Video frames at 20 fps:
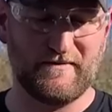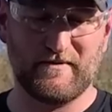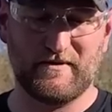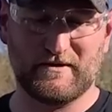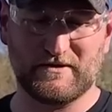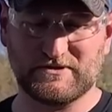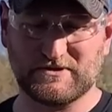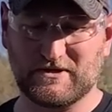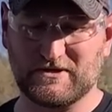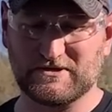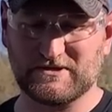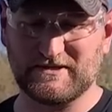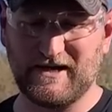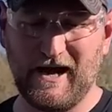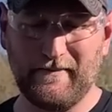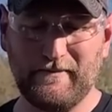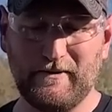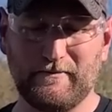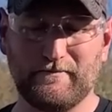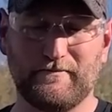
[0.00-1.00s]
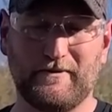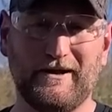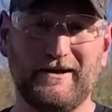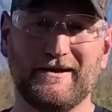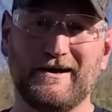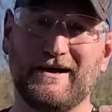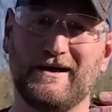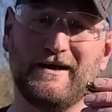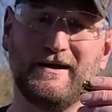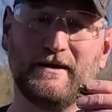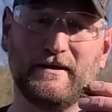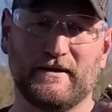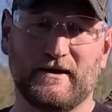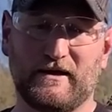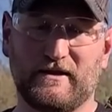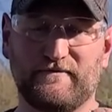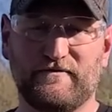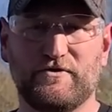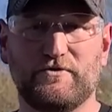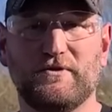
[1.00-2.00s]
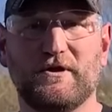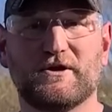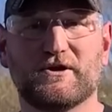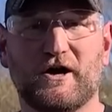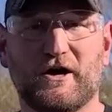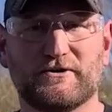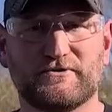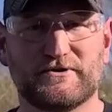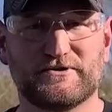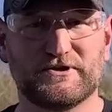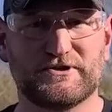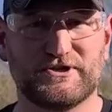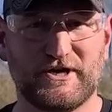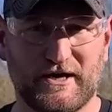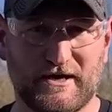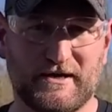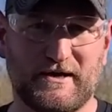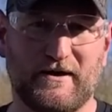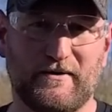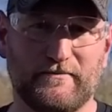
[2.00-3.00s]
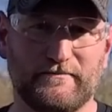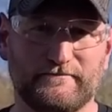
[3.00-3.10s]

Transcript: I think it's going to stop it, but kind of a unique cartridge, to check it out.